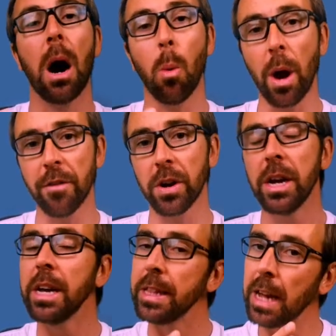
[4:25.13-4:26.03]

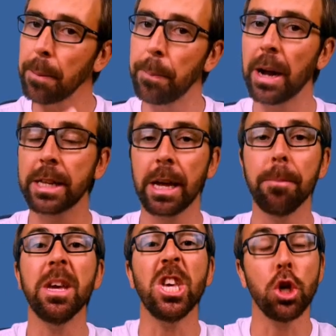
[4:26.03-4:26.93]
However, that part
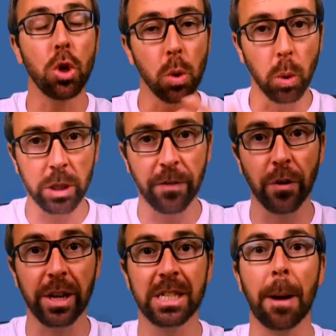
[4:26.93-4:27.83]
can be used,
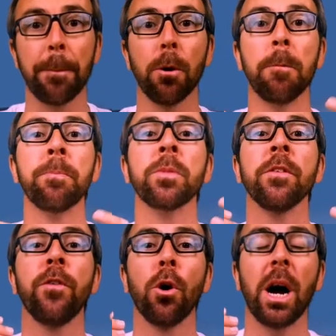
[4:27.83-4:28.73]
for example,
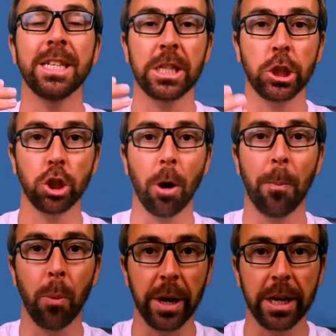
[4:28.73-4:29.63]
as a
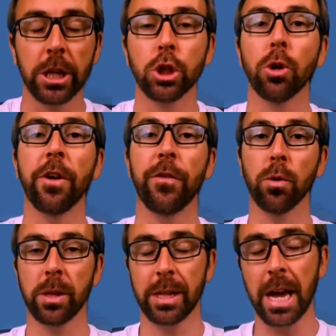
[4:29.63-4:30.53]
stopway. So if
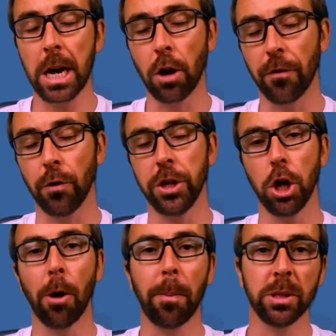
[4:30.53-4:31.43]
you take off from the
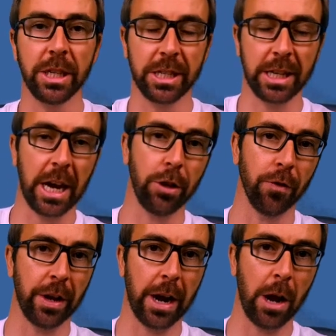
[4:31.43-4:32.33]
opposite side
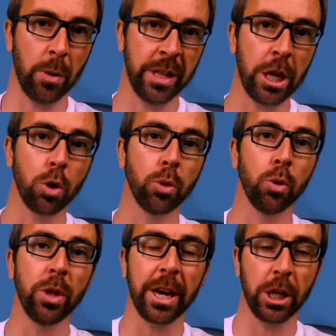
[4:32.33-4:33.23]
of the runway, then you
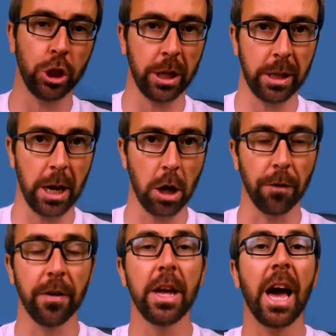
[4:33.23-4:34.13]
do the reject
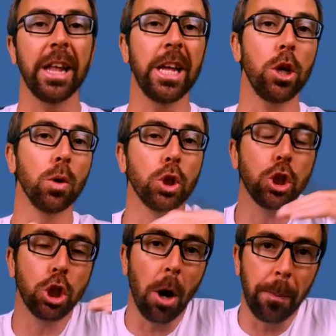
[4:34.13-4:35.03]
takeoff, and then you
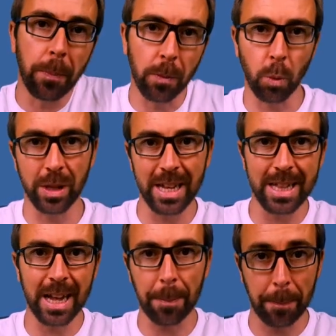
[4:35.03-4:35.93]
stop
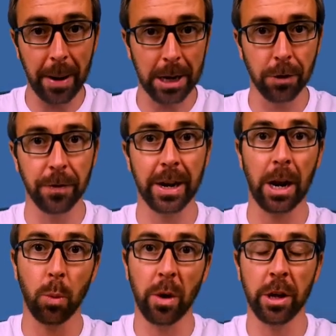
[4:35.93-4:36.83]
within that part of the
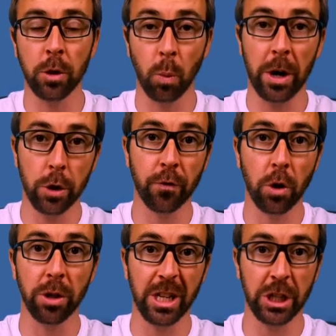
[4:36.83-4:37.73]
runway where you've
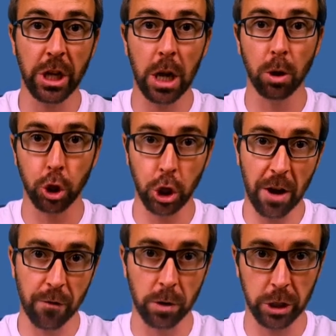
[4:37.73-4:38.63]
got these yellow
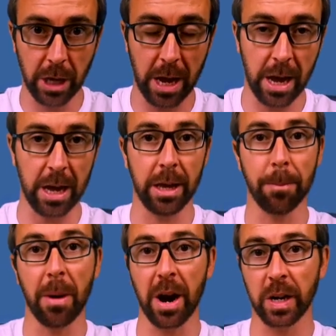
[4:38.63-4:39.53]
chevrons
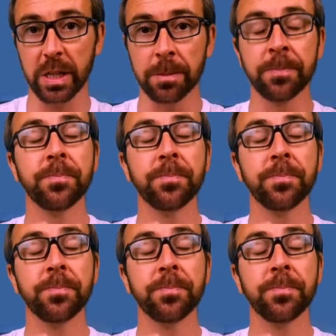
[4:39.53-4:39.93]
marks,